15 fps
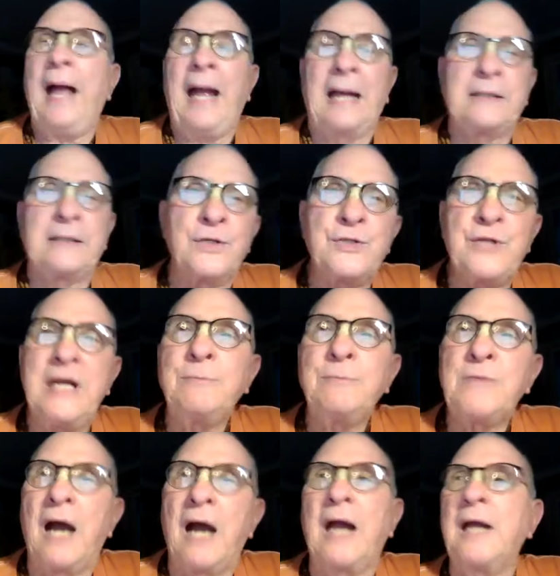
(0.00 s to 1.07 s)
at the same
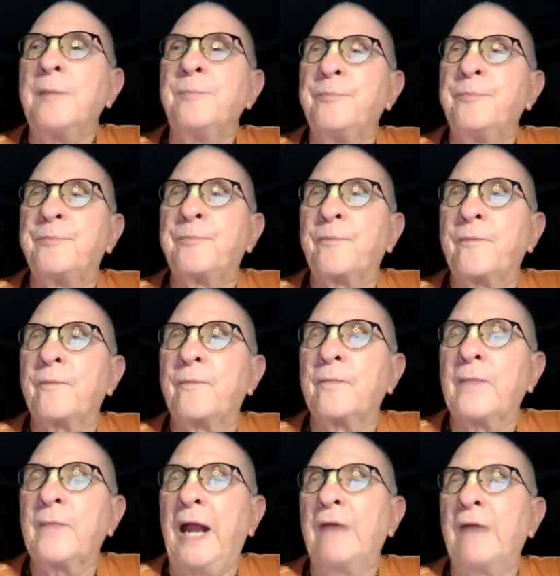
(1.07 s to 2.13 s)
time,
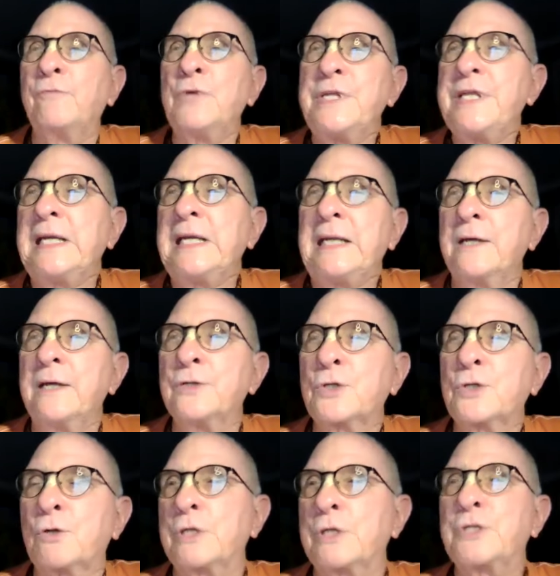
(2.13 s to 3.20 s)
everything
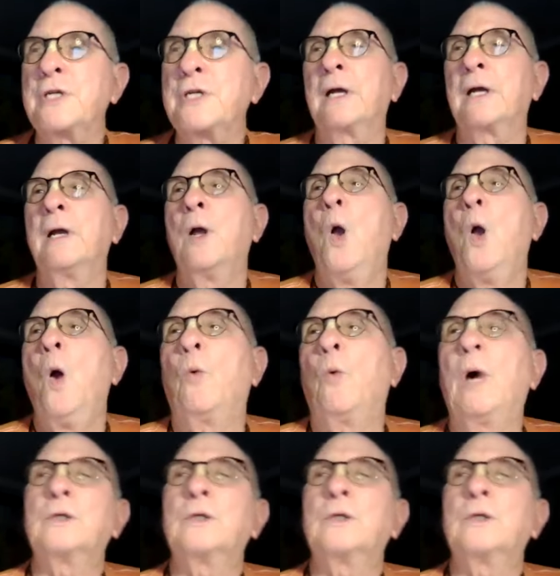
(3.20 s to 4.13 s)
is Krishna, while